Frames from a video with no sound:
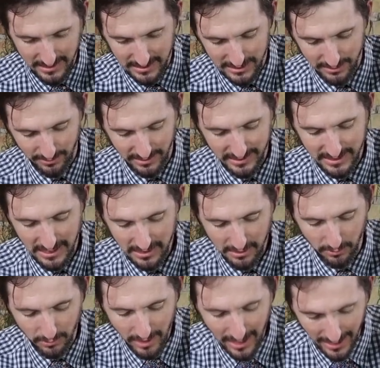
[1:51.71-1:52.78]
So we're going to take
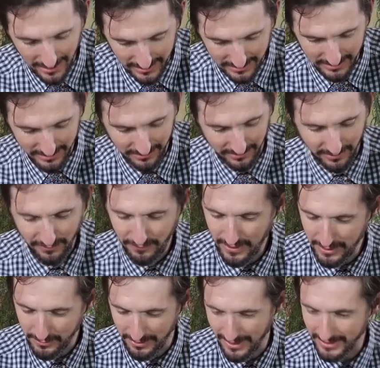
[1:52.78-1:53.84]
the rocks, the
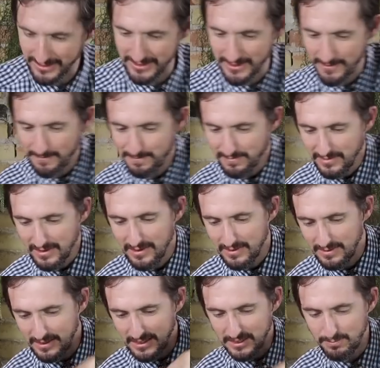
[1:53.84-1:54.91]
fake rocks,
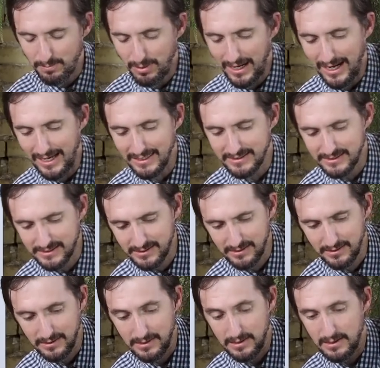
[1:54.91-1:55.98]
these pots,
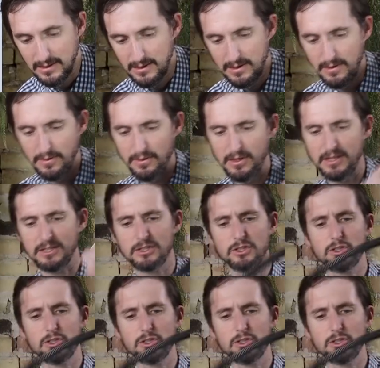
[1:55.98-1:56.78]
this